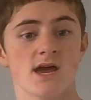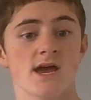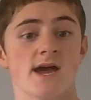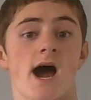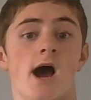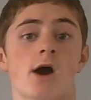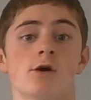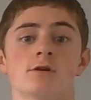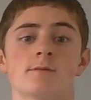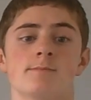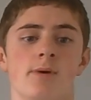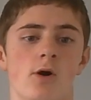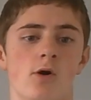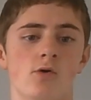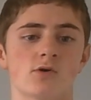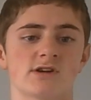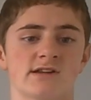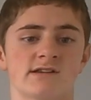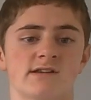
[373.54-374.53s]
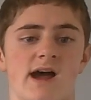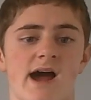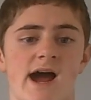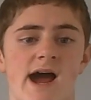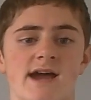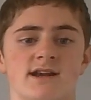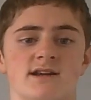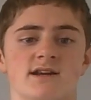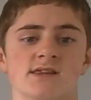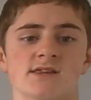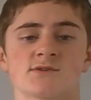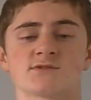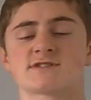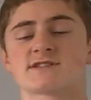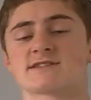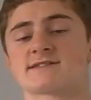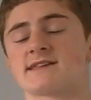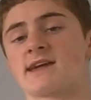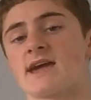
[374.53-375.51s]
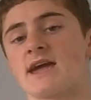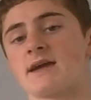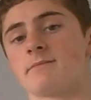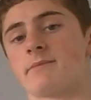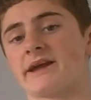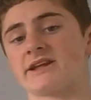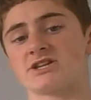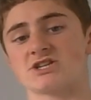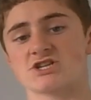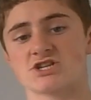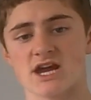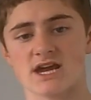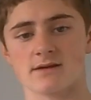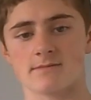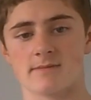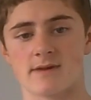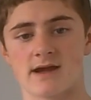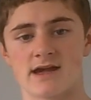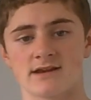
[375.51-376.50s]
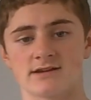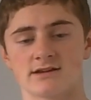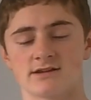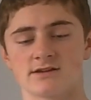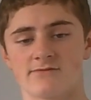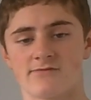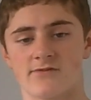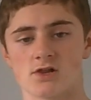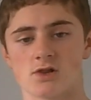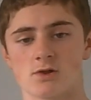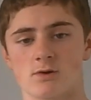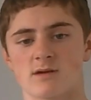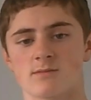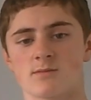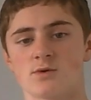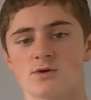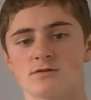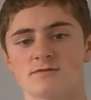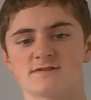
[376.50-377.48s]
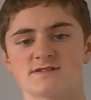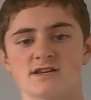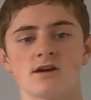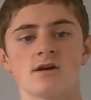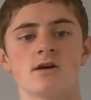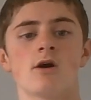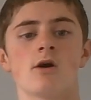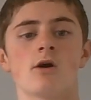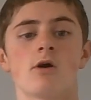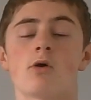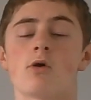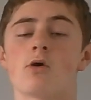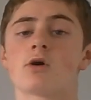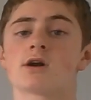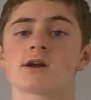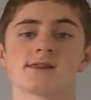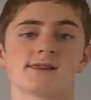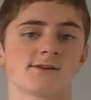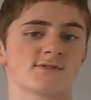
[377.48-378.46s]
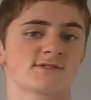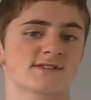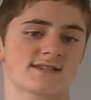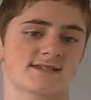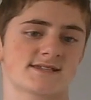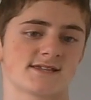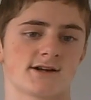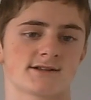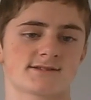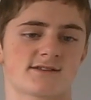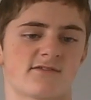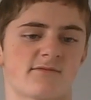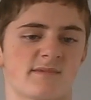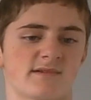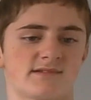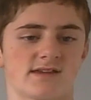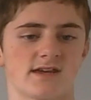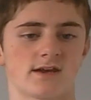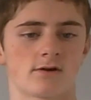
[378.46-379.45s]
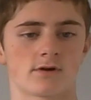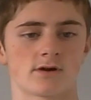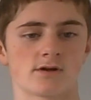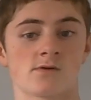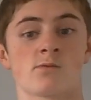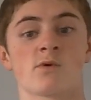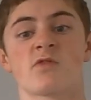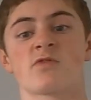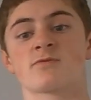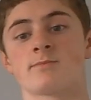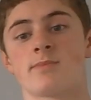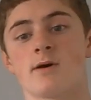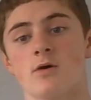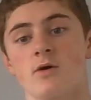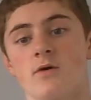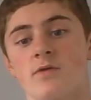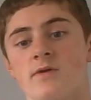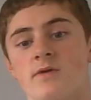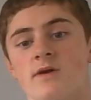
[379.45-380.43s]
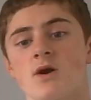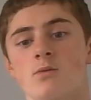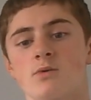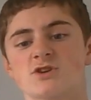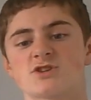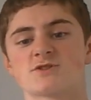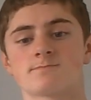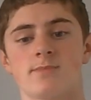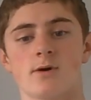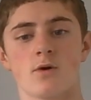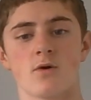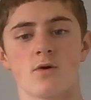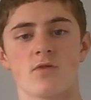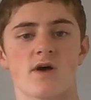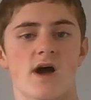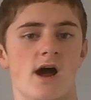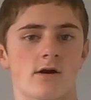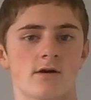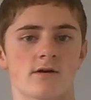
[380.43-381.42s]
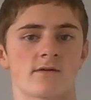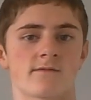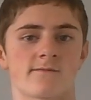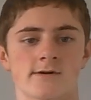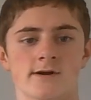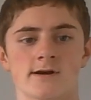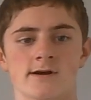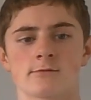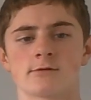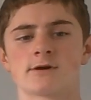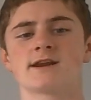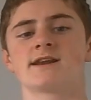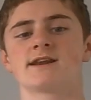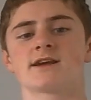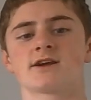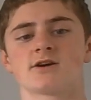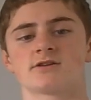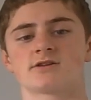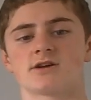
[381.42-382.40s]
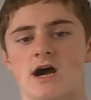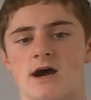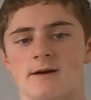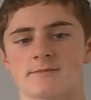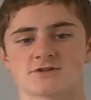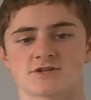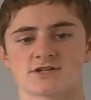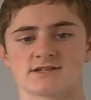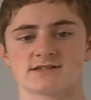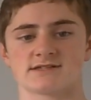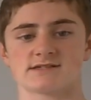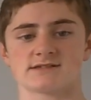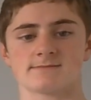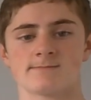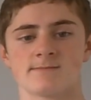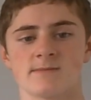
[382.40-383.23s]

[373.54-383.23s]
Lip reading: Our opponent either loses the game by checkmate in the following moves, or loses lots of material, with which both aren't really good options.